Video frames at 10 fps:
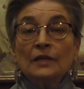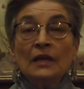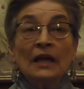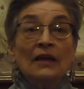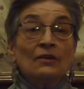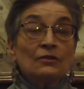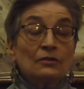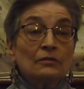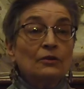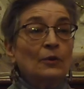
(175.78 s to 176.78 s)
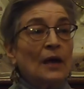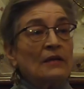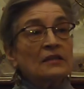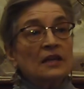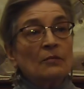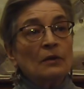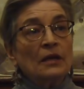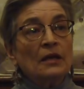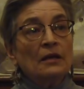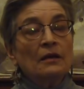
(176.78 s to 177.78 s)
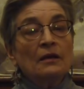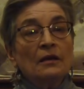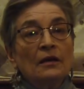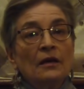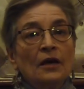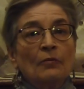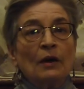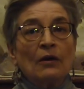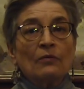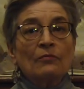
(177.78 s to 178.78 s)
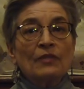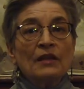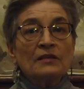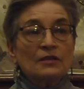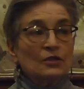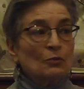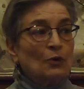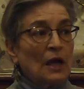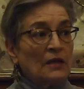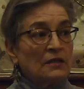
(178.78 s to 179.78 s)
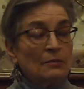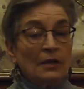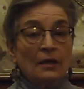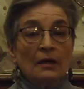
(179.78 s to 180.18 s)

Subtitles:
Letters. You were asking me about things that surprised me.